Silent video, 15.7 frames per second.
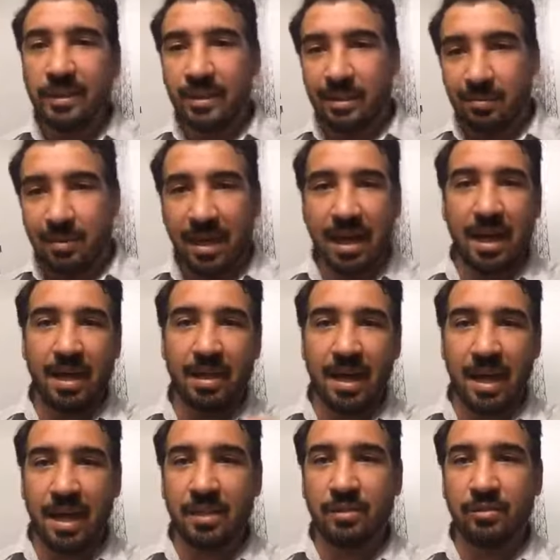the path
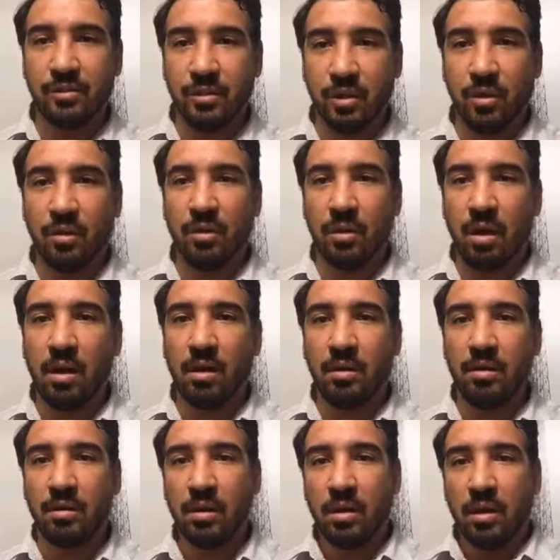as you go
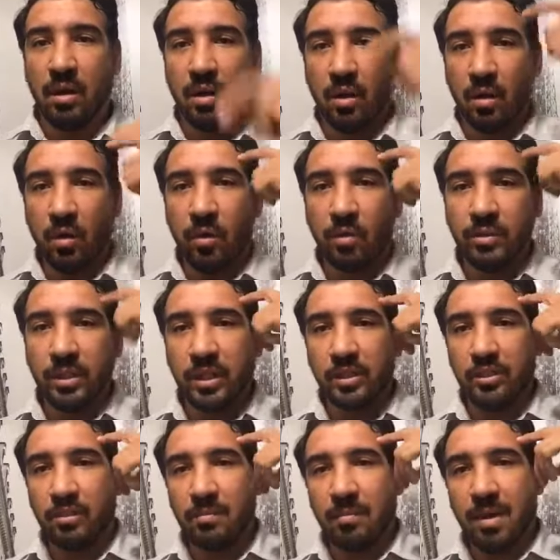along, holding in
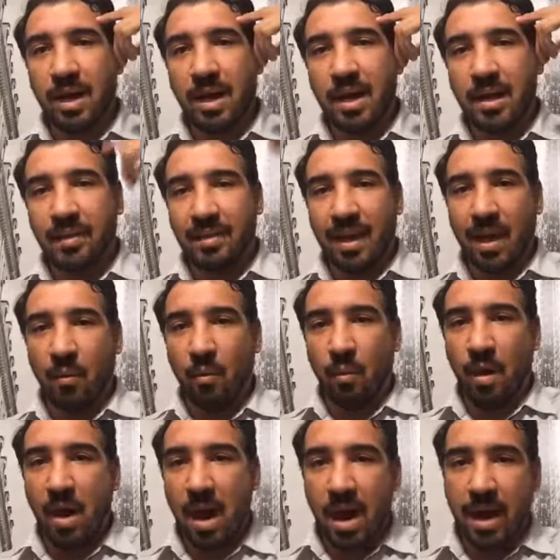your mind that
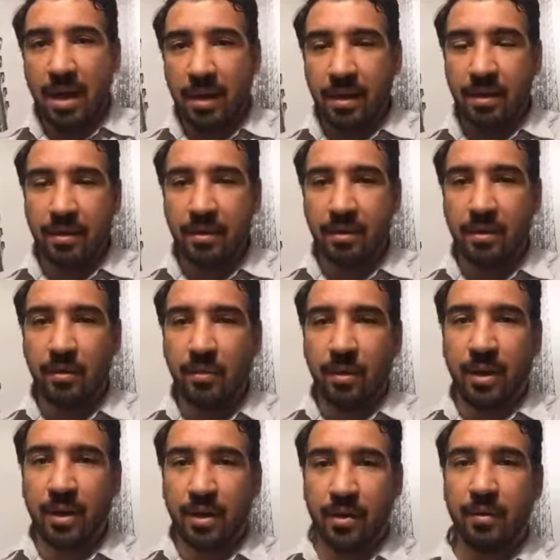why you
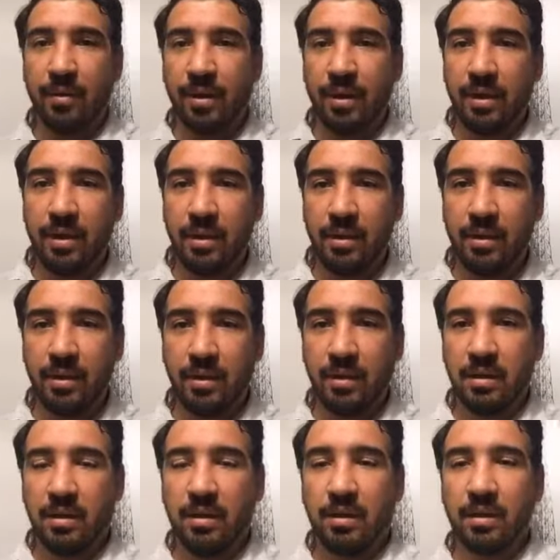want to do it,
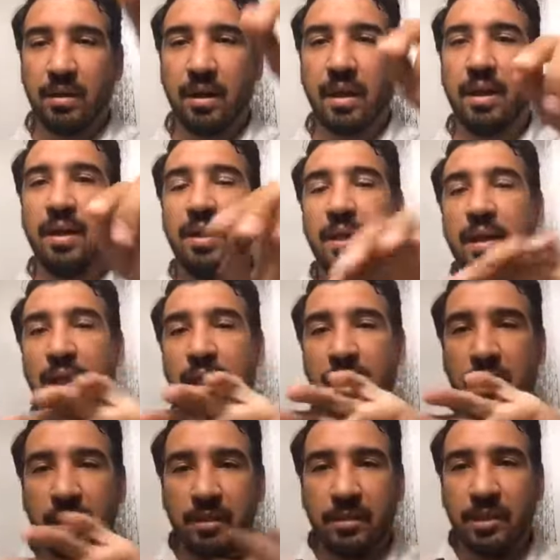okay.
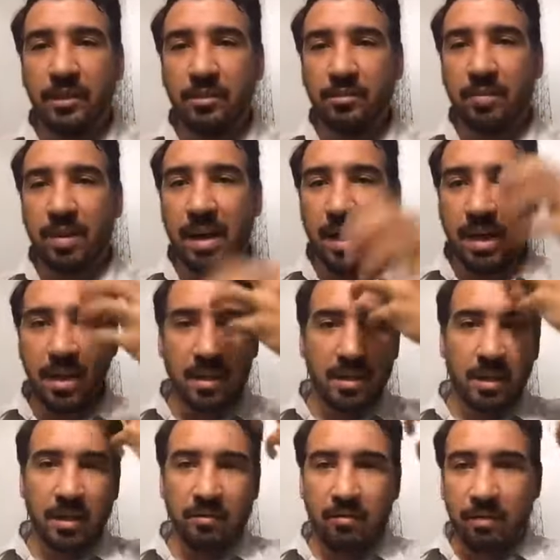Clearing your path,
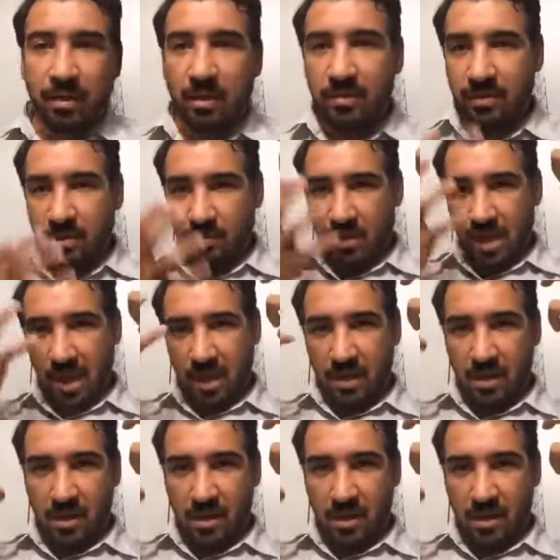getting rid of some of that